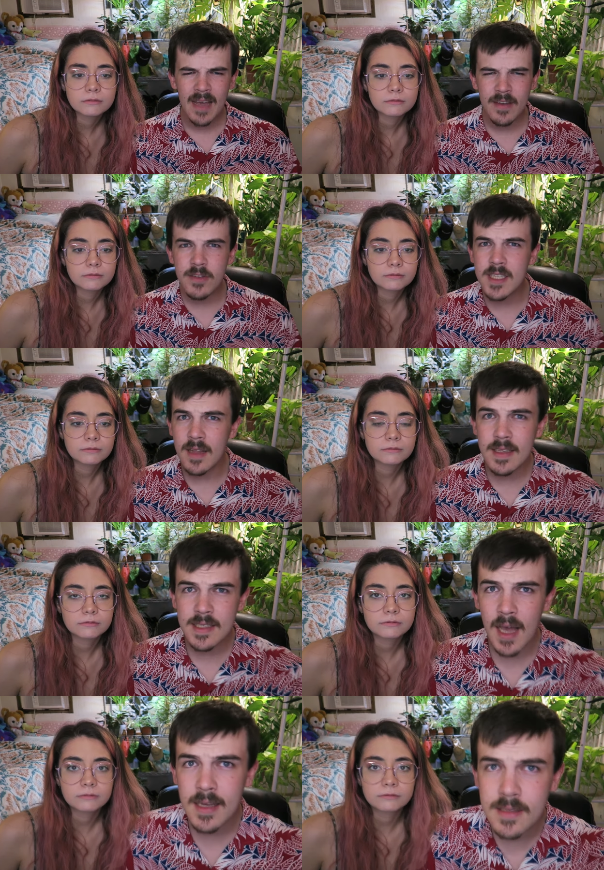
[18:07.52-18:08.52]
Speaker 1: Have you ever done
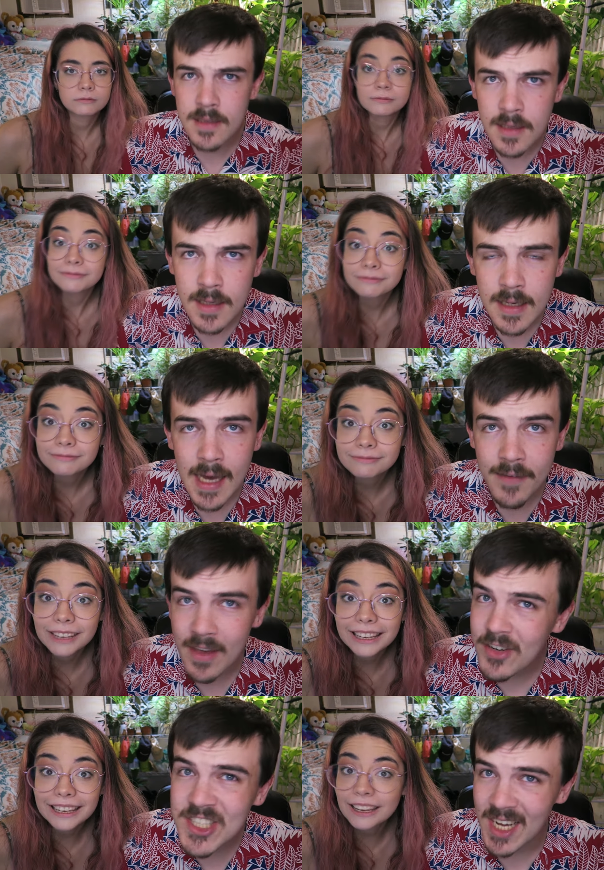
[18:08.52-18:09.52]
this, guys? Have
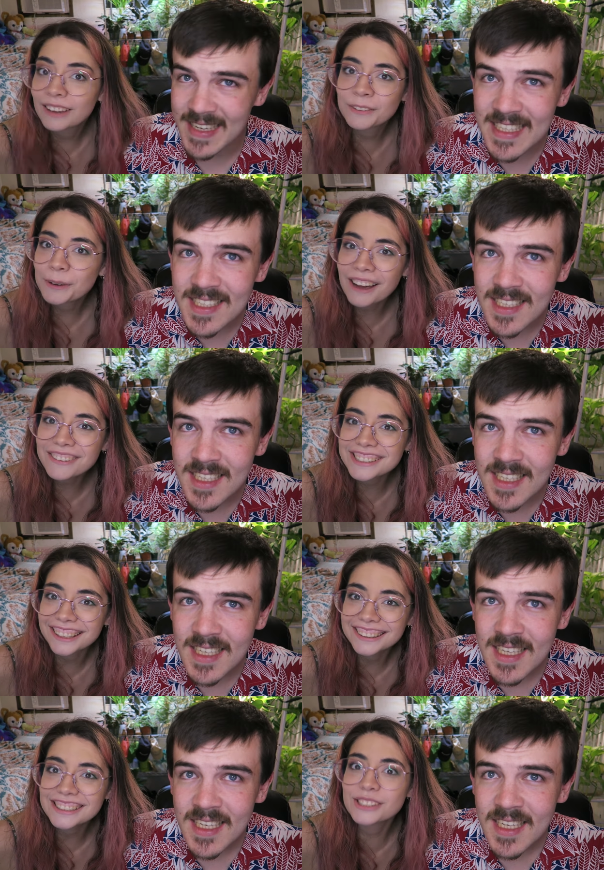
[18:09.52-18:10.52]
you ever done if it? If you
Speaker 2: haven't
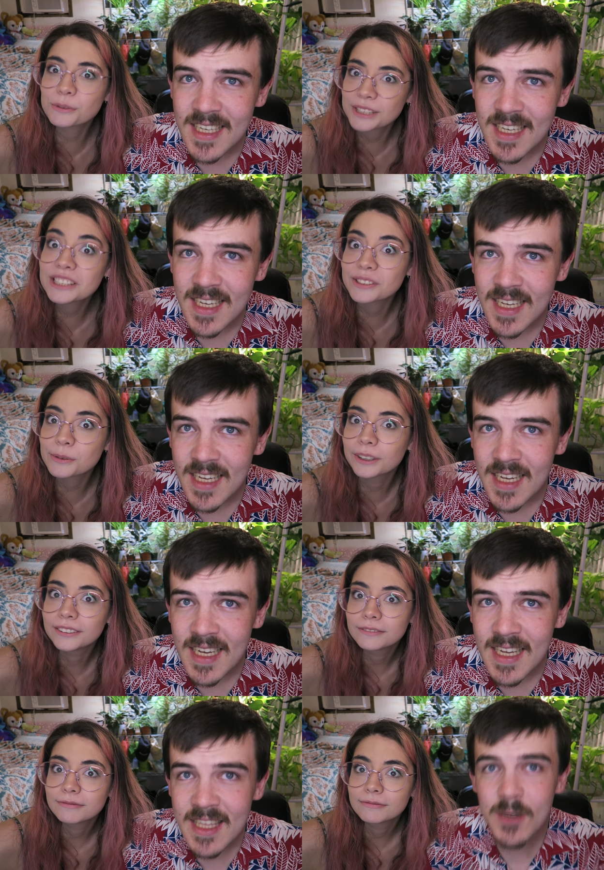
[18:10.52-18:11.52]
done this, you need to do it.
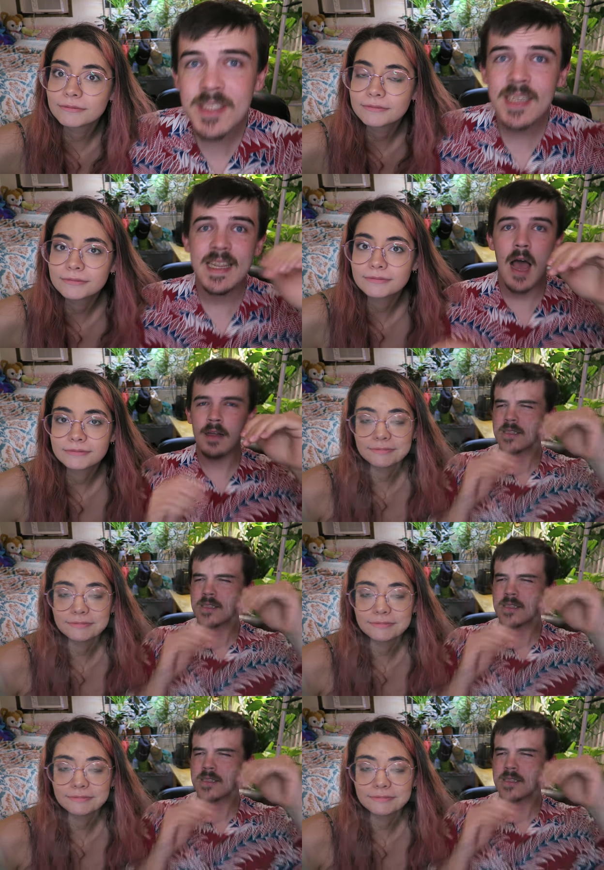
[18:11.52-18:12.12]
Speaker 1: You sit down.